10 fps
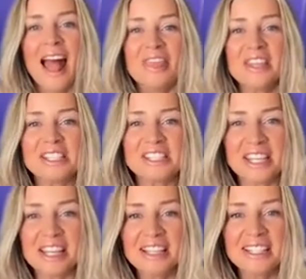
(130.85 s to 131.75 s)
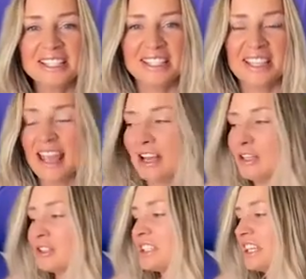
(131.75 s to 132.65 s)
than sitting in a seat and
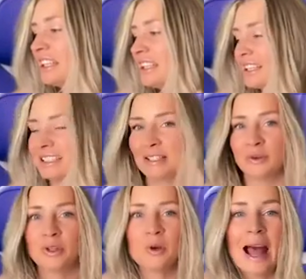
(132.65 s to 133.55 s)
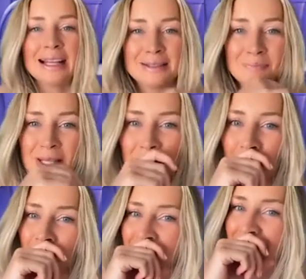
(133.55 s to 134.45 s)
you're sitting next to someone who has
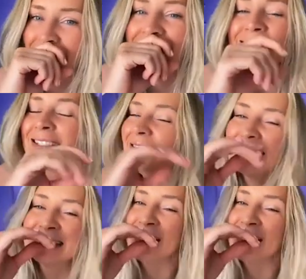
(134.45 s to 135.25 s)
BO. It's it's